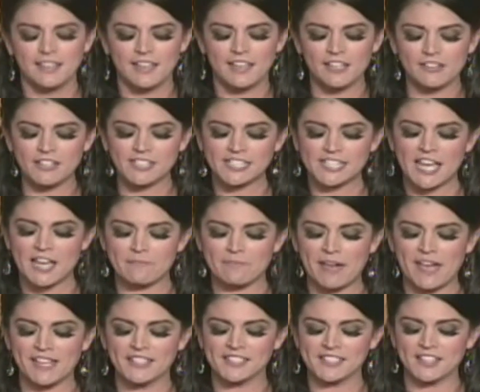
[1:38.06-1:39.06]
Hillary's
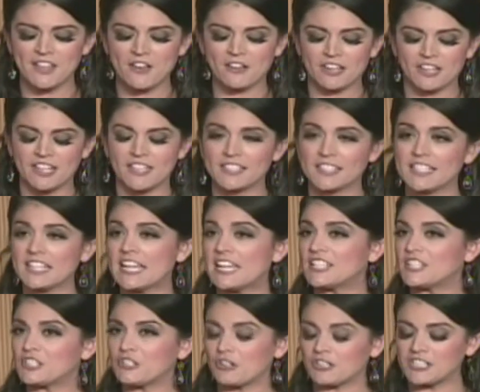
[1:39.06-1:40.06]
campaign slogan is,
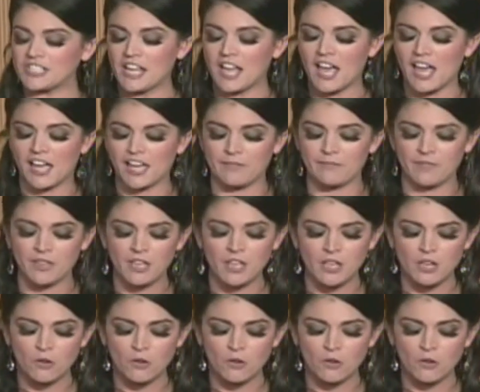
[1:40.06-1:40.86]
It's Your Time,